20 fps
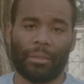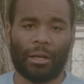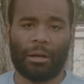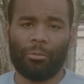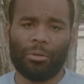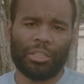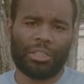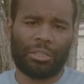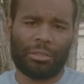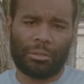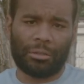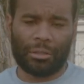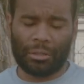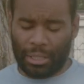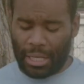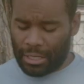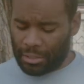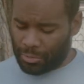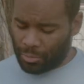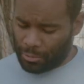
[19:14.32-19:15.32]
I wish
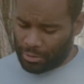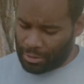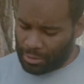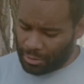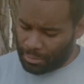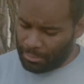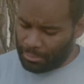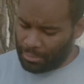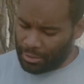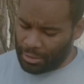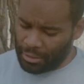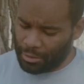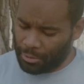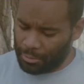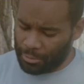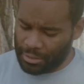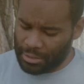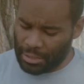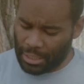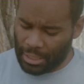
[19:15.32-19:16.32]
that's what the
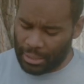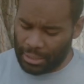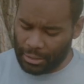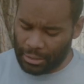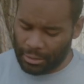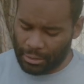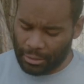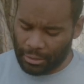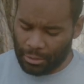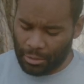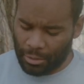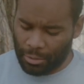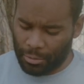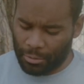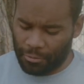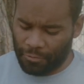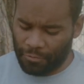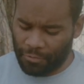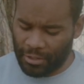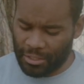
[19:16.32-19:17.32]
media was like
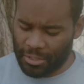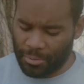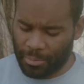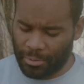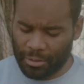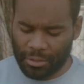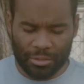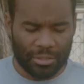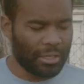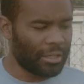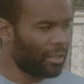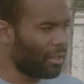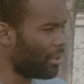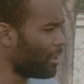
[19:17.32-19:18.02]
or Facebook is like,